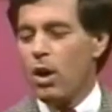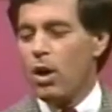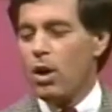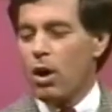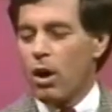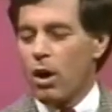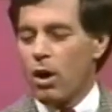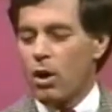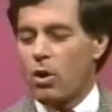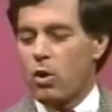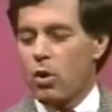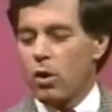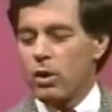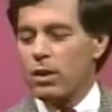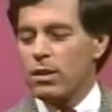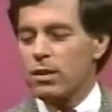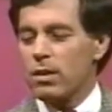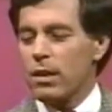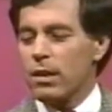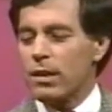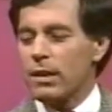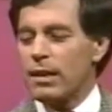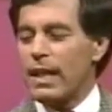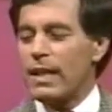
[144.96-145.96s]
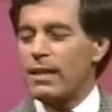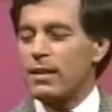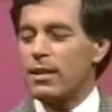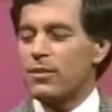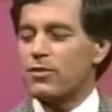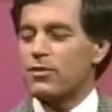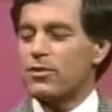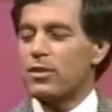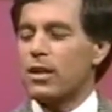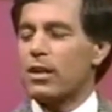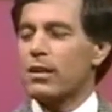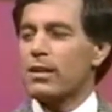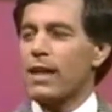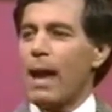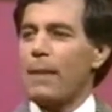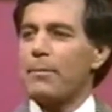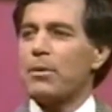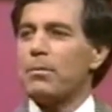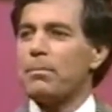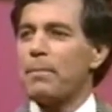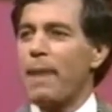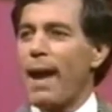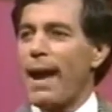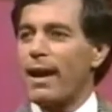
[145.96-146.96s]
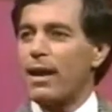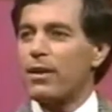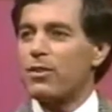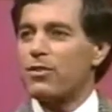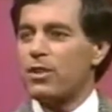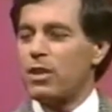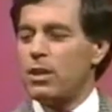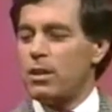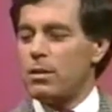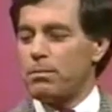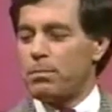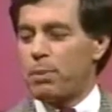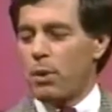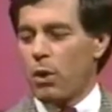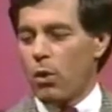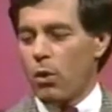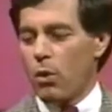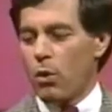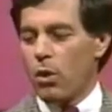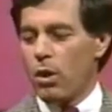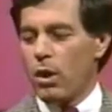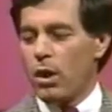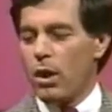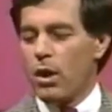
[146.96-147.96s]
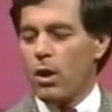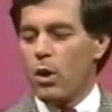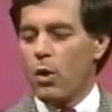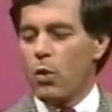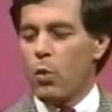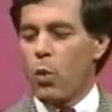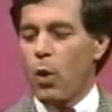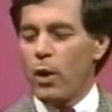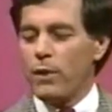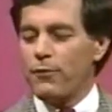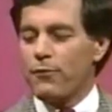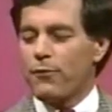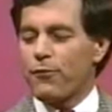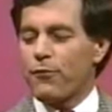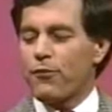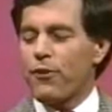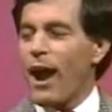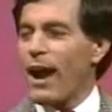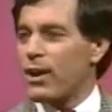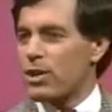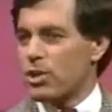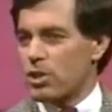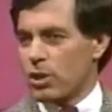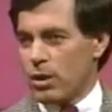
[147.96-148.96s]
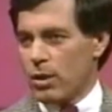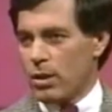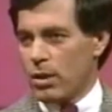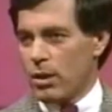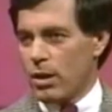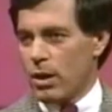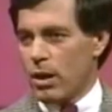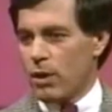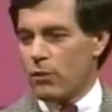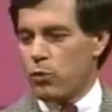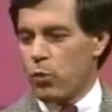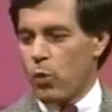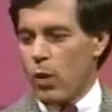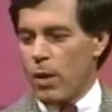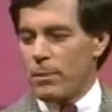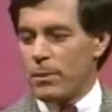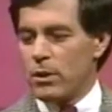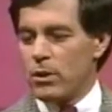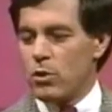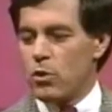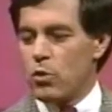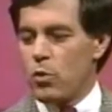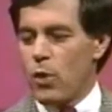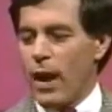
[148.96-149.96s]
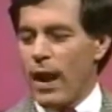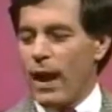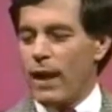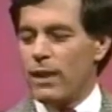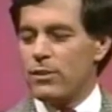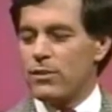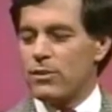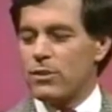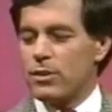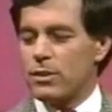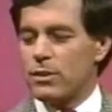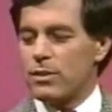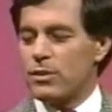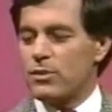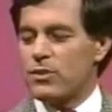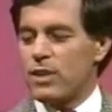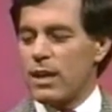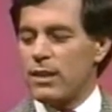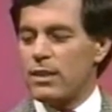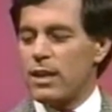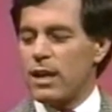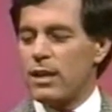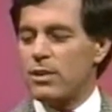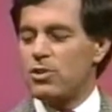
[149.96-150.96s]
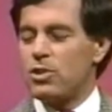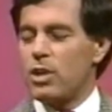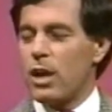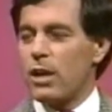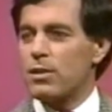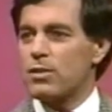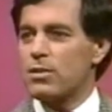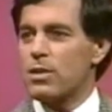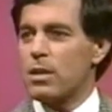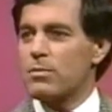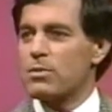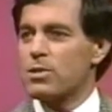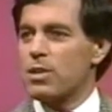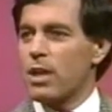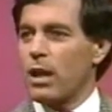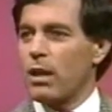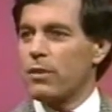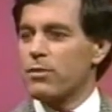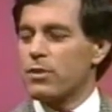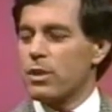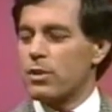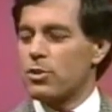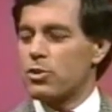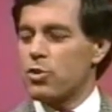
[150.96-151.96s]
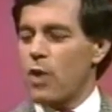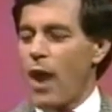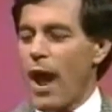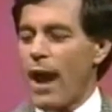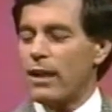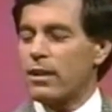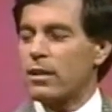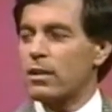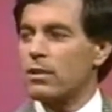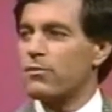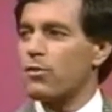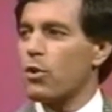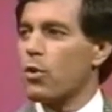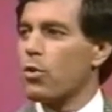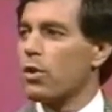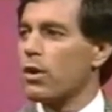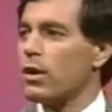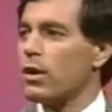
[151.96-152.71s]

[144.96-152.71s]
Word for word: According to the latest Glamour magazine poll, what fraction of women who answered said they judged themselves attractive or,